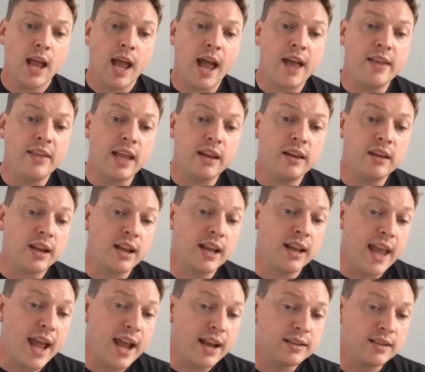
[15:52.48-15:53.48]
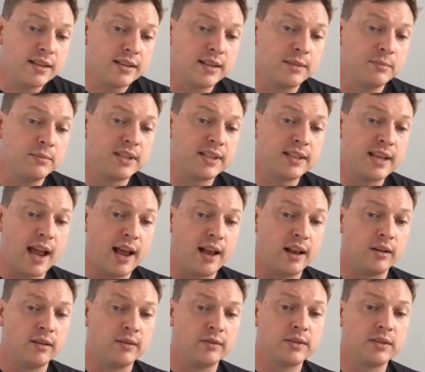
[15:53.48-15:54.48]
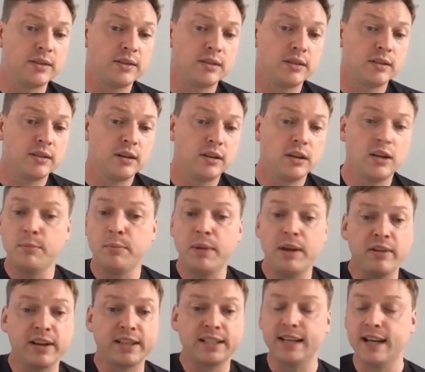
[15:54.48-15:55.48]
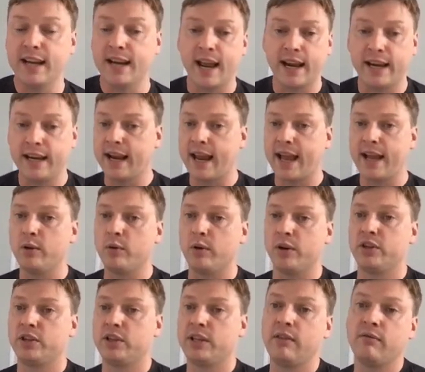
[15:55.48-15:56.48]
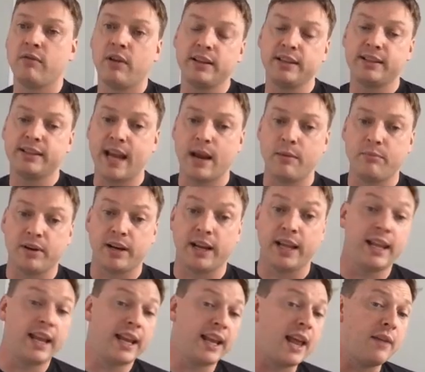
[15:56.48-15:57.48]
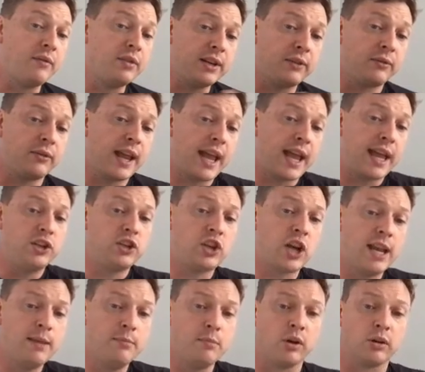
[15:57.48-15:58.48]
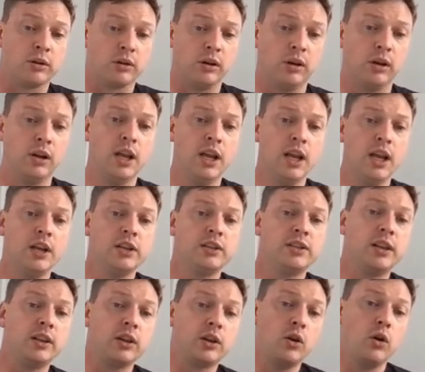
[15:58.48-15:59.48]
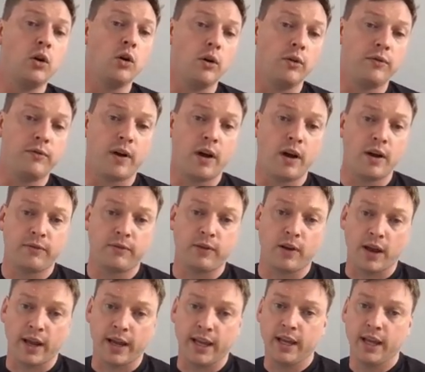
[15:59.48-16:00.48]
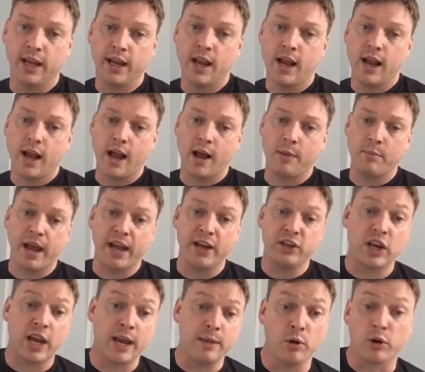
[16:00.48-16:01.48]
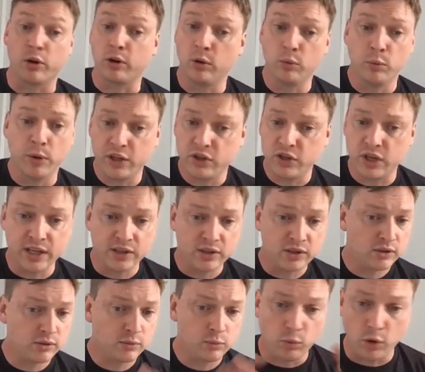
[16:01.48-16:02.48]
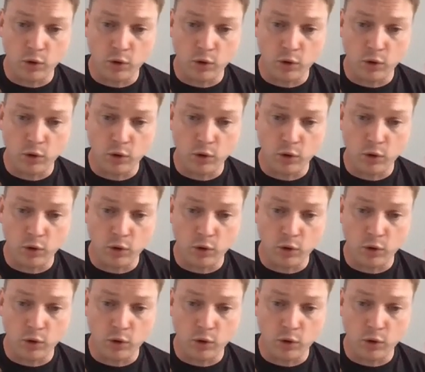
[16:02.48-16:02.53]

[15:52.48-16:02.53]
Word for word: And then the connectors themselves can be written in any language. They run separately. They can have a different HA model to the core Firefly HA model, which is